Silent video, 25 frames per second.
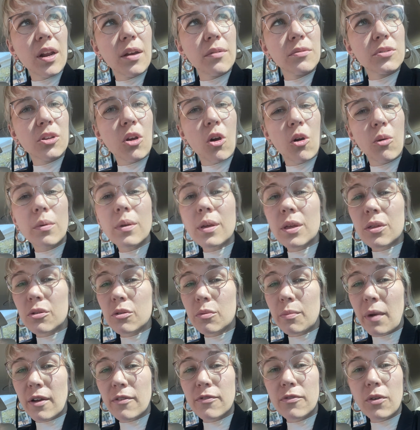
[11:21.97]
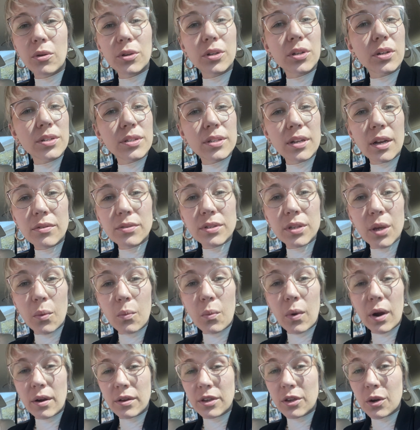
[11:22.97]
I was combing through my folders and I was like,
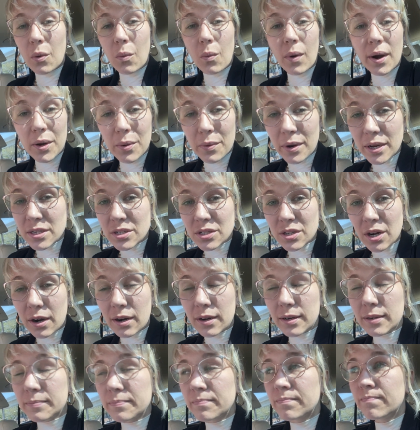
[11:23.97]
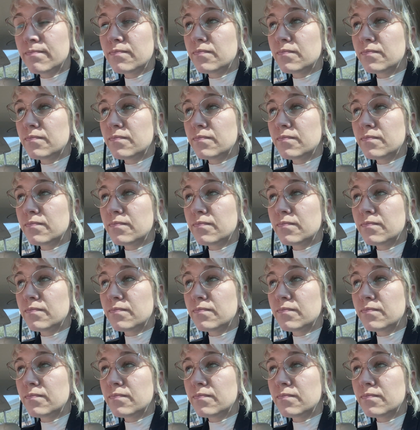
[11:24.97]
where, you know, where do I start?